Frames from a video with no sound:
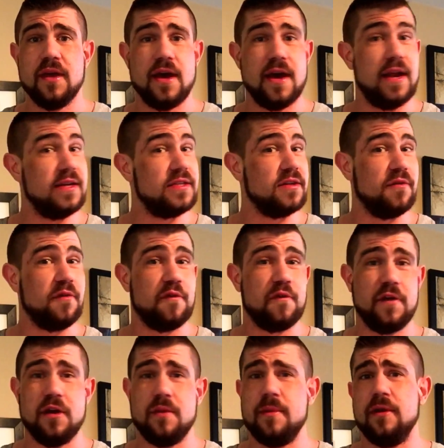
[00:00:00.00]
And it's a
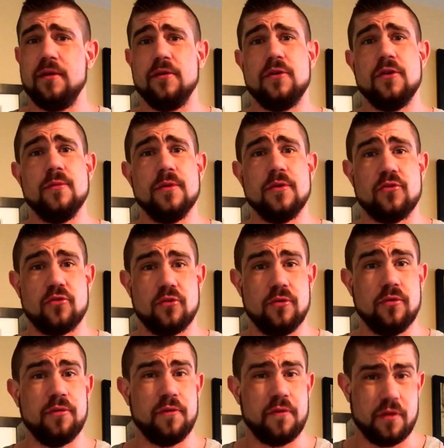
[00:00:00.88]
fundamental human
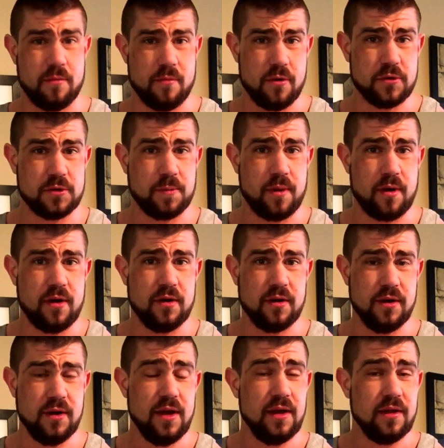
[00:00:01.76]
truth for the most
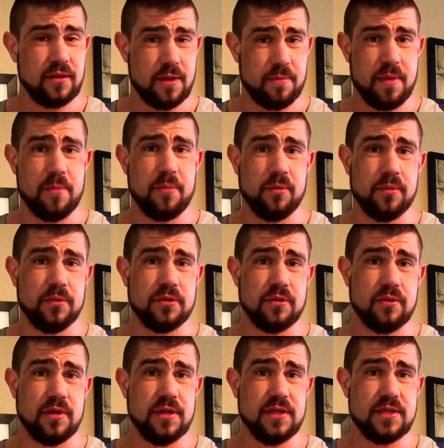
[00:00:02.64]
part that people will
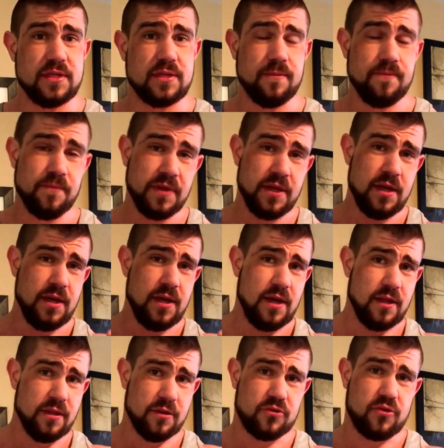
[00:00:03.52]
do this.
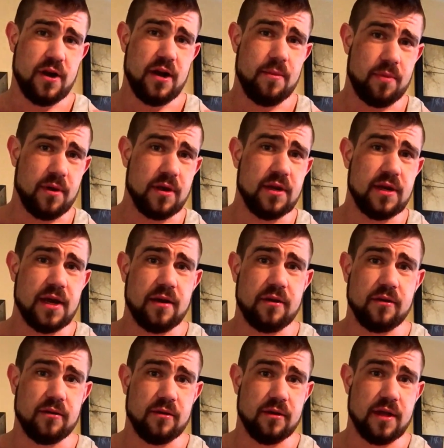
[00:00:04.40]
They'll try to bring you
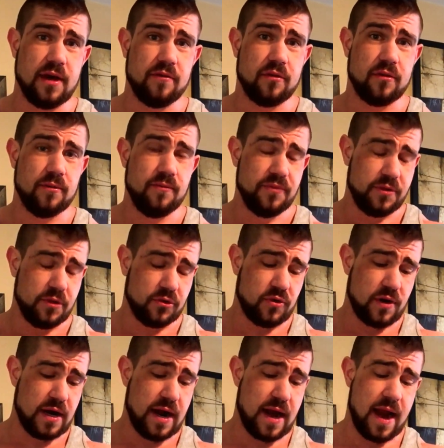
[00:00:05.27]
down to their level. They'll
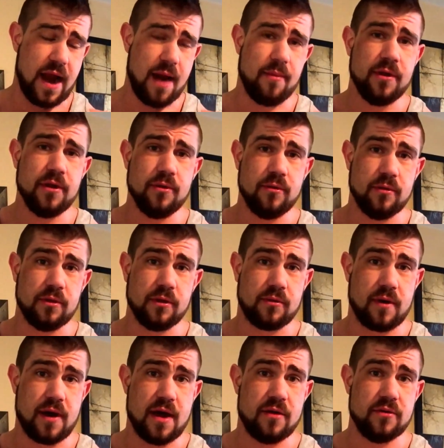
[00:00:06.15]
try to hammer you into the
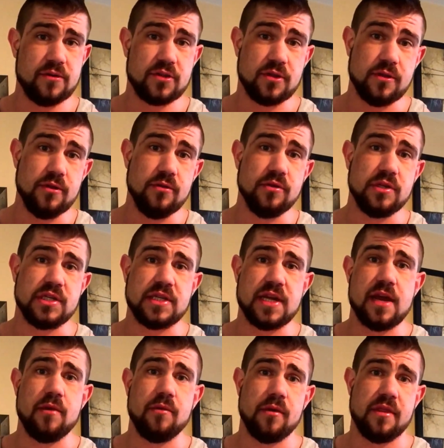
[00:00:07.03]
ground so that you
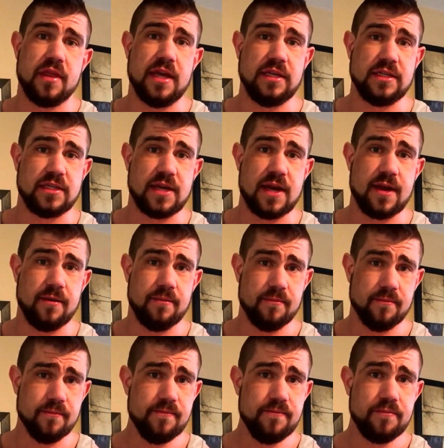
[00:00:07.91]
stay where they stay.
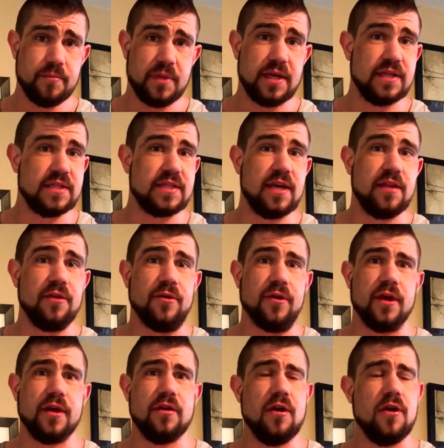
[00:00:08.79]
Because then they're
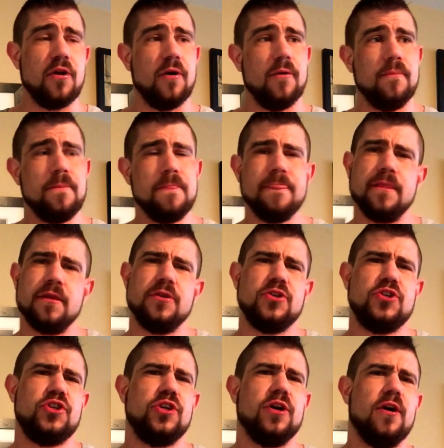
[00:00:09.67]
like, no, no,
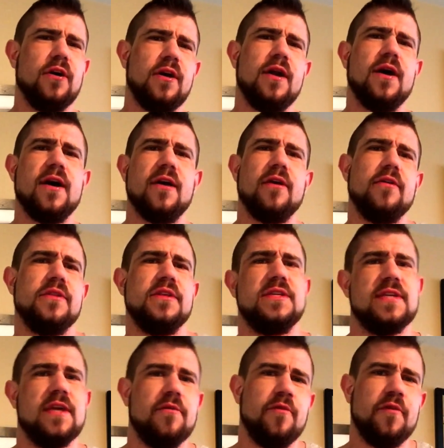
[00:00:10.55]
John and I are on the
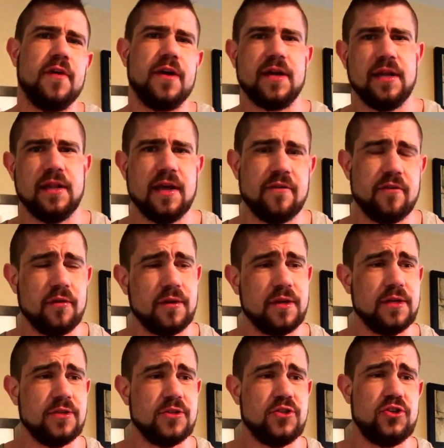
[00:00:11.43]
same fucking level
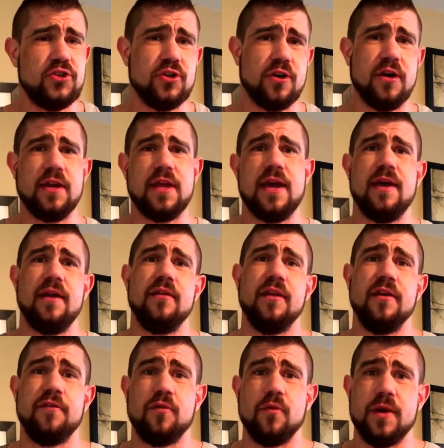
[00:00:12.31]
because John can't
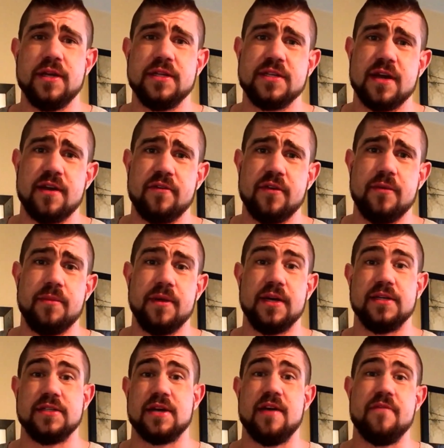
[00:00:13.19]
lift weights heavy
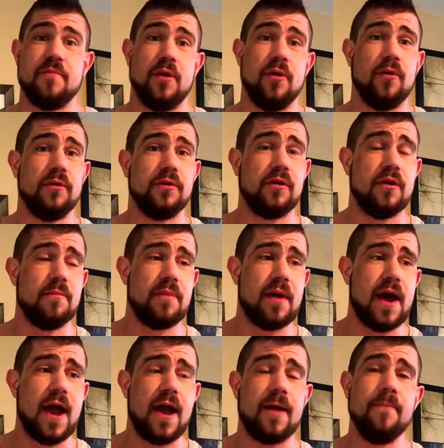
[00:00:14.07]
because I've been holding him
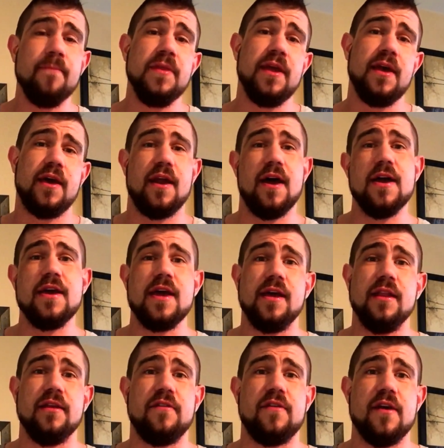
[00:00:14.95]
back, and I
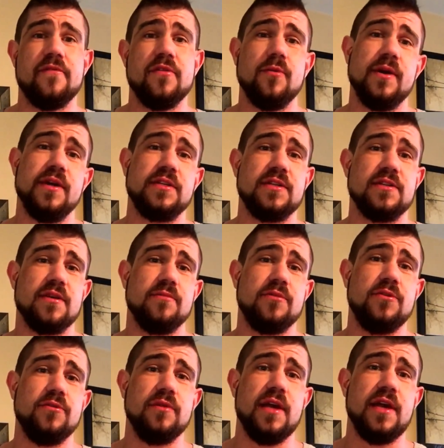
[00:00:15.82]
can't lift heavy weights because I'm
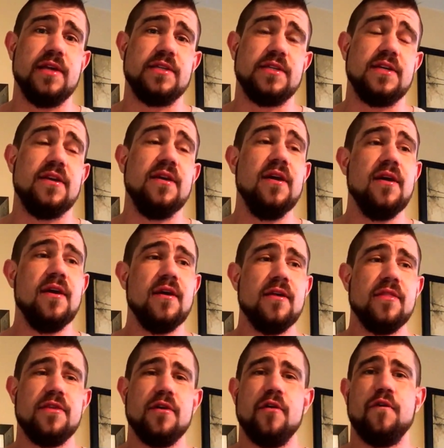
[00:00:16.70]
too lazy.
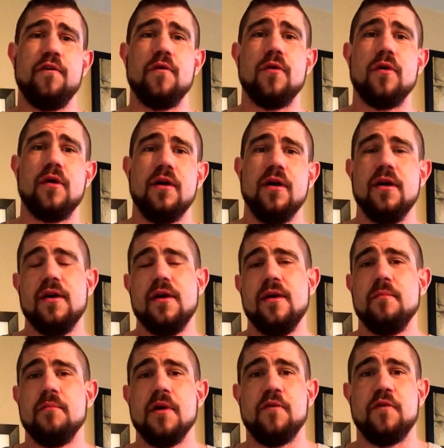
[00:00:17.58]
Therefore,
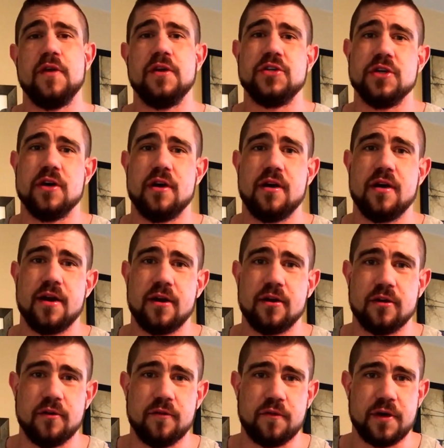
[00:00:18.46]
my friend John and I
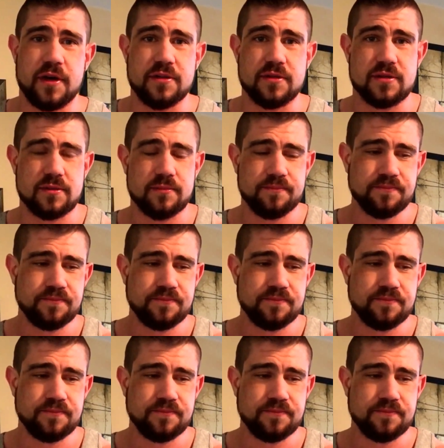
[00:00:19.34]
are good friends.